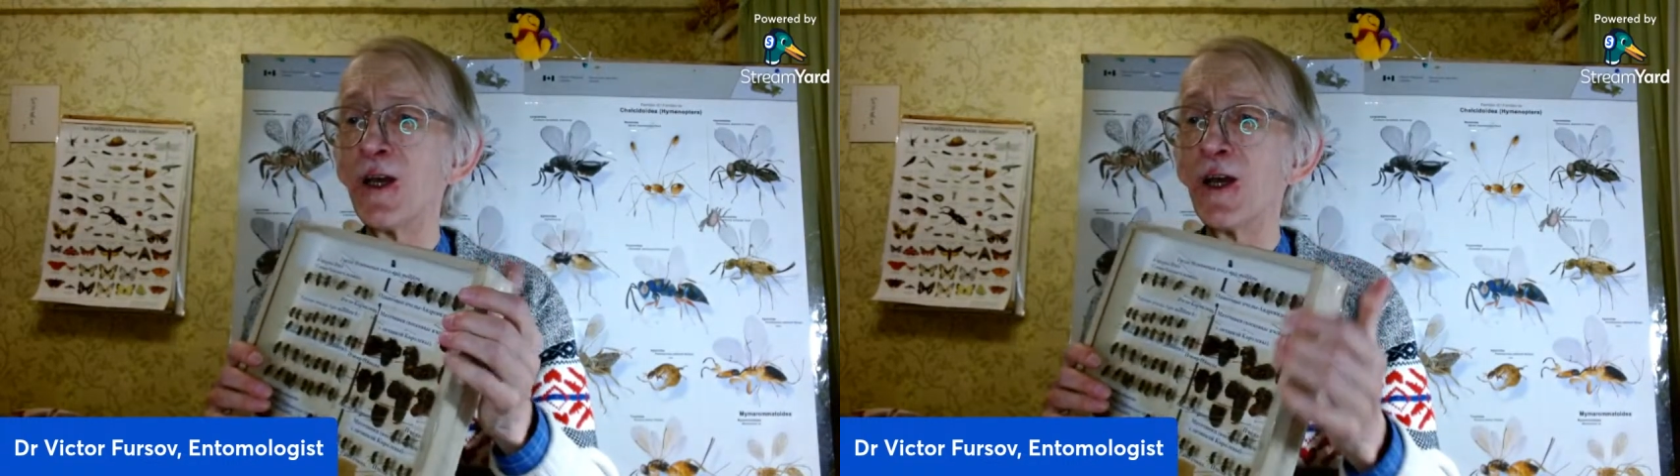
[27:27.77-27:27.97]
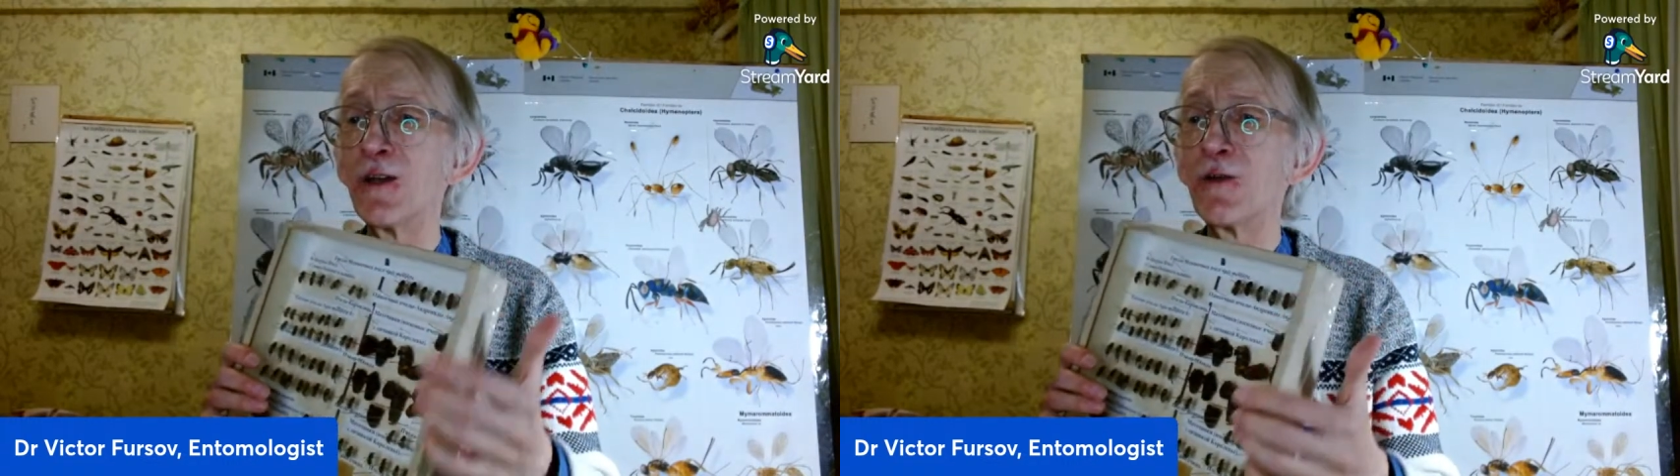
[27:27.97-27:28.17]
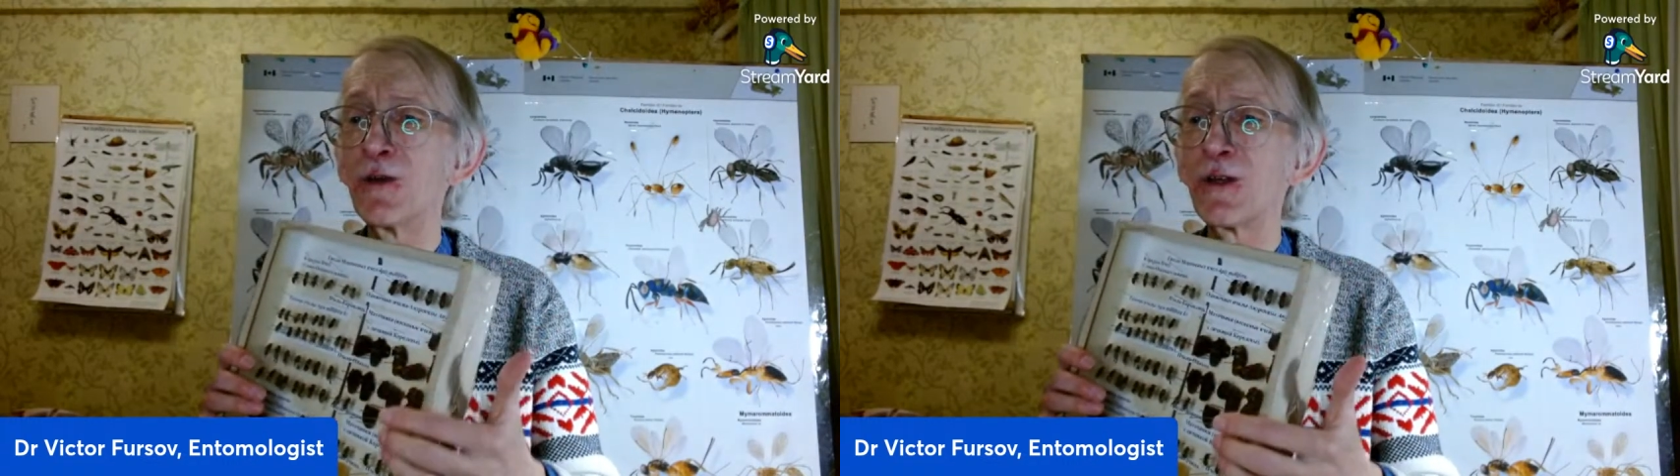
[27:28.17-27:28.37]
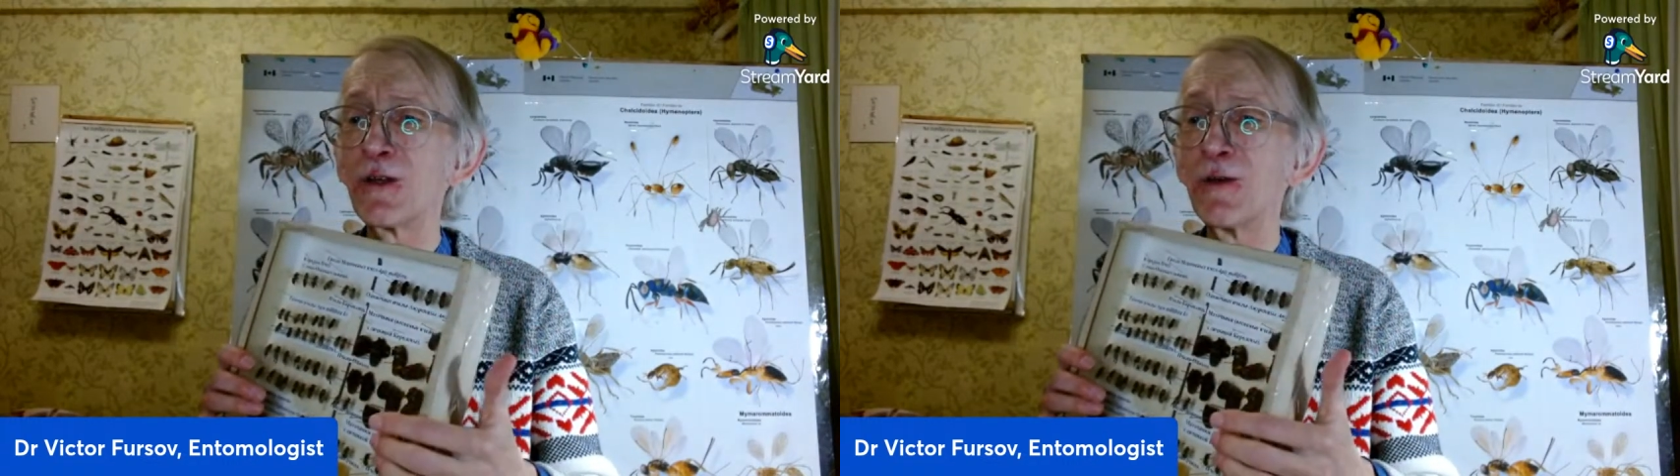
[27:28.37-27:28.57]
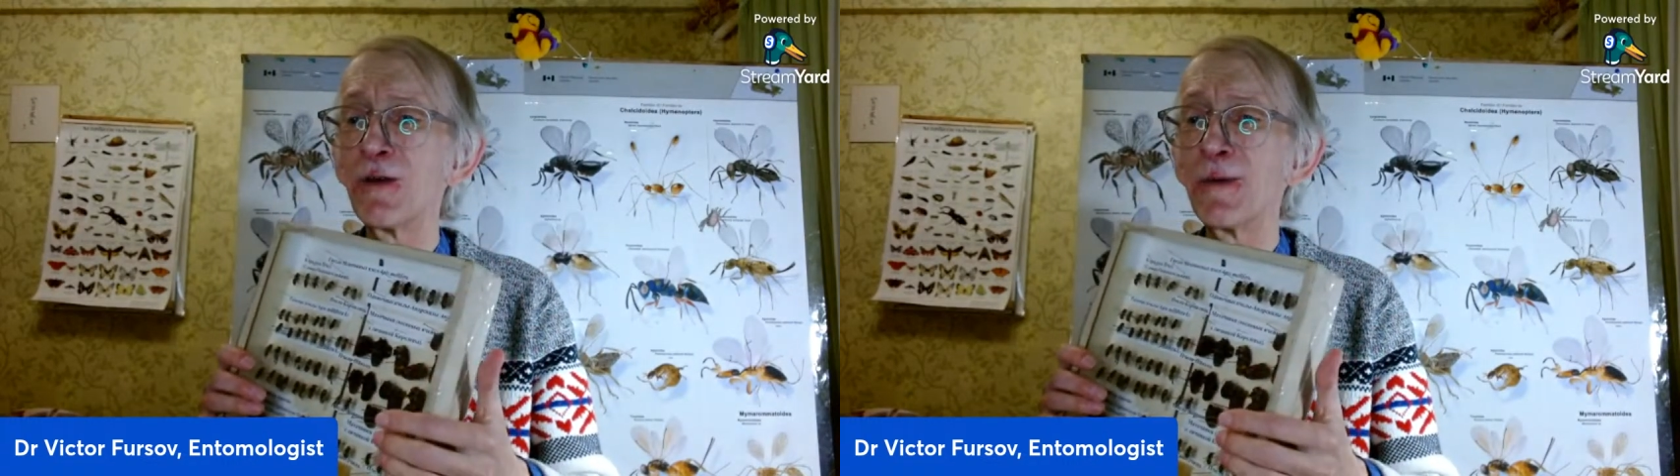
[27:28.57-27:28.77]
And
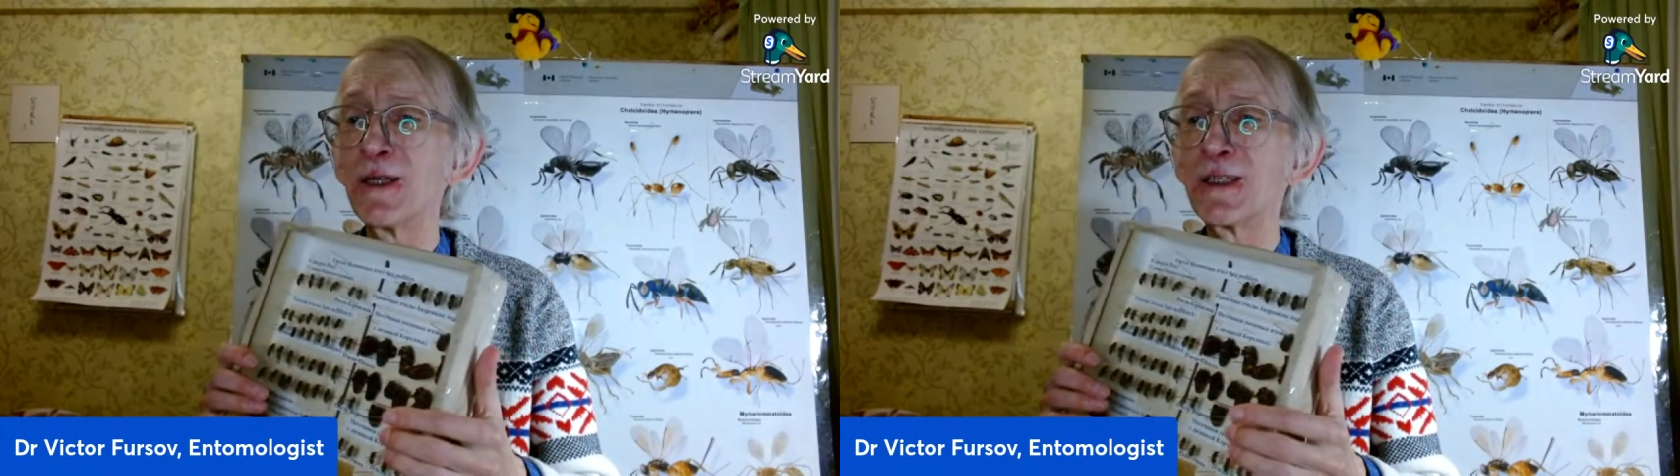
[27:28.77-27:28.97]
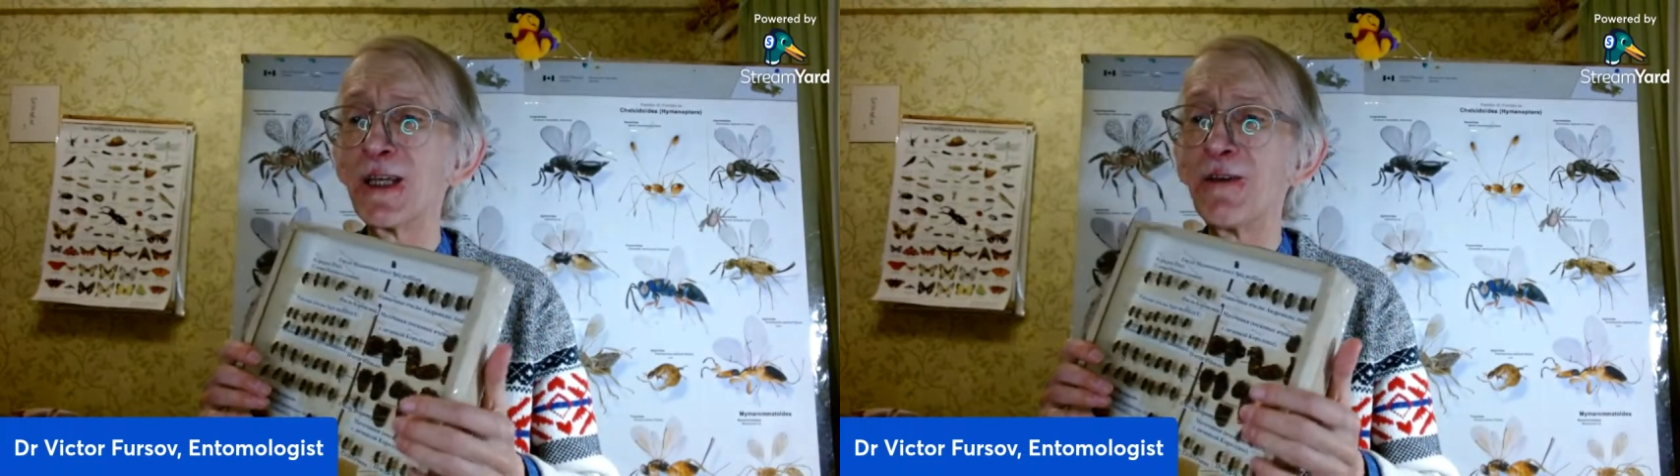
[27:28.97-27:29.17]
you may say,